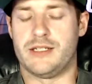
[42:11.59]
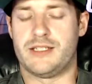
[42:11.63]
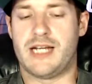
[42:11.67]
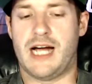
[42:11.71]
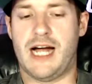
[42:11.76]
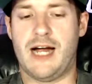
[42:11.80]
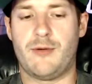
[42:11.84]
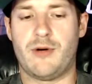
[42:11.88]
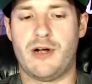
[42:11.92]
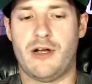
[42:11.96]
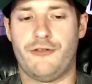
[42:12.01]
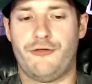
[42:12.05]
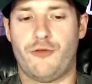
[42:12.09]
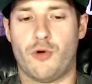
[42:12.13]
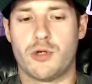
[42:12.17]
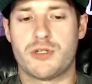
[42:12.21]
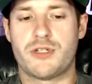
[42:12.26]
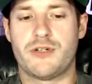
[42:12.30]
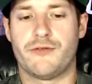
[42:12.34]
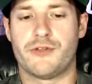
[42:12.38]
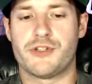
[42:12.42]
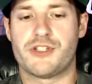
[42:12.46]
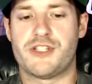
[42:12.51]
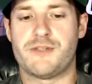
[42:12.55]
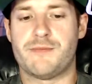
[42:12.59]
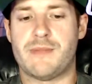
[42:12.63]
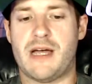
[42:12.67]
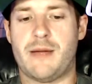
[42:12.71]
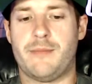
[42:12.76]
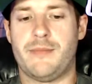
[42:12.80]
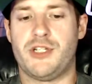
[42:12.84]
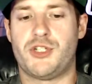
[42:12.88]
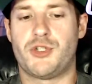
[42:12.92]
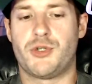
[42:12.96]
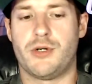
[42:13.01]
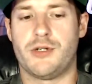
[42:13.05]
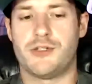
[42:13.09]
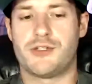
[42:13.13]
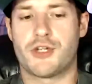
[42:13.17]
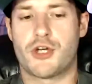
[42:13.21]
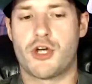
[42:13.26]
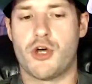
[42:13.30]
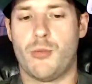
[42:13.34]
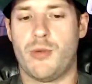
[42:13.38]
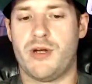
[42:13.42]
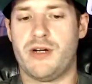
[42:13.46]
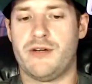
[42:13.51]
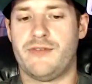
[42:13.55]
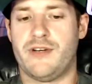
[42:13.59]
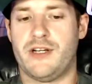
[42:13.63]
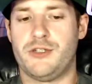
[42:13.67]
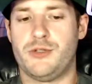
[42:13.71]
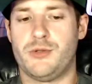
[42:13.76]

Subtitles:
Tyrell Fortune versus Matt Mitrione at the co-main event.